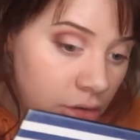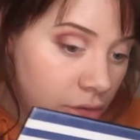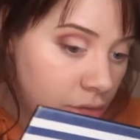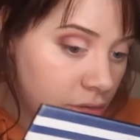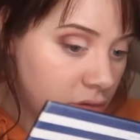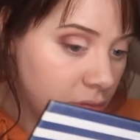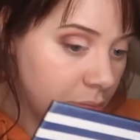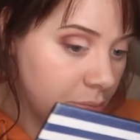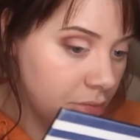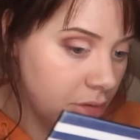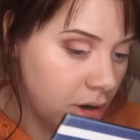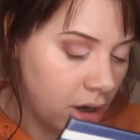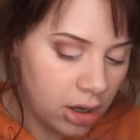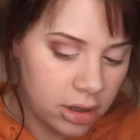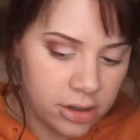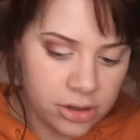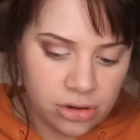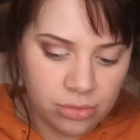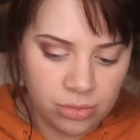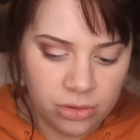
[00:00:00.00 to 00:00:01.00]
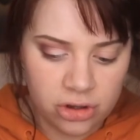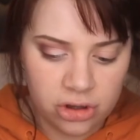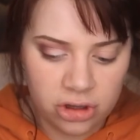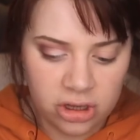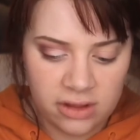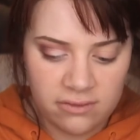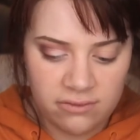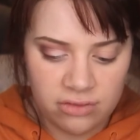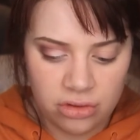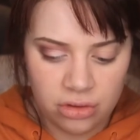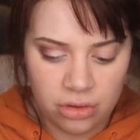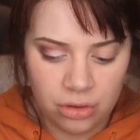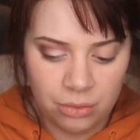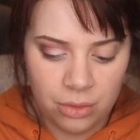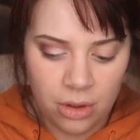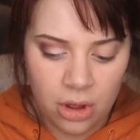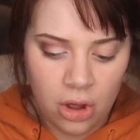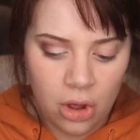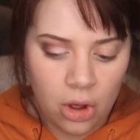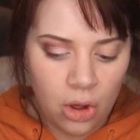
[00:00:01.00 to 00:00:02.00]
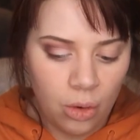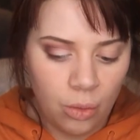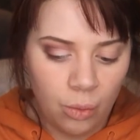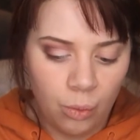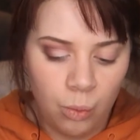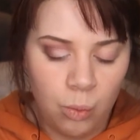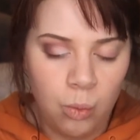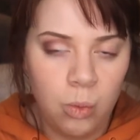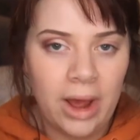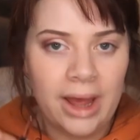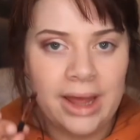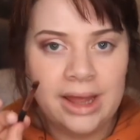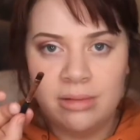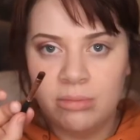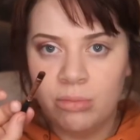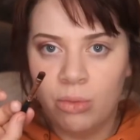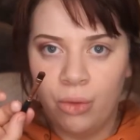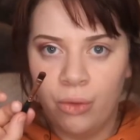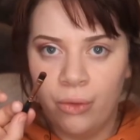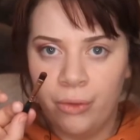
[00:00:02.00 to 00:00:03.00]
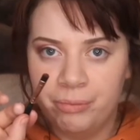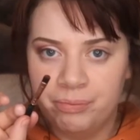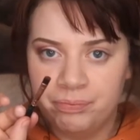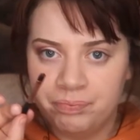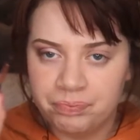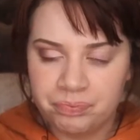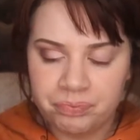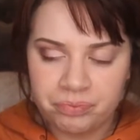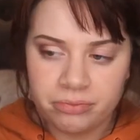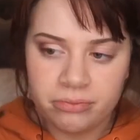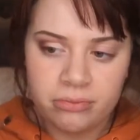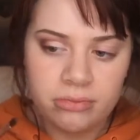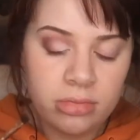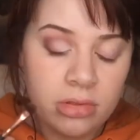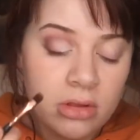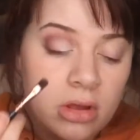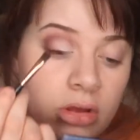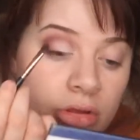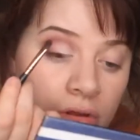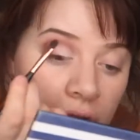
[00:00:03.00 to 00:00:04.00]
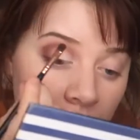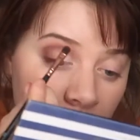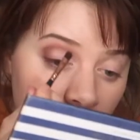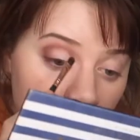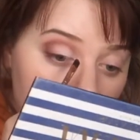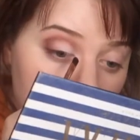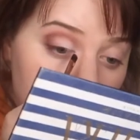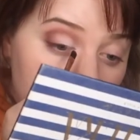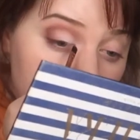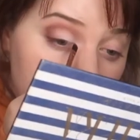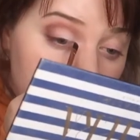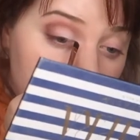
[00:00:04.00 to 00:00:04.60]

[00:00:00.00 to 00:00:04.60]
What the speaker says: use the brush, which gives you way more to work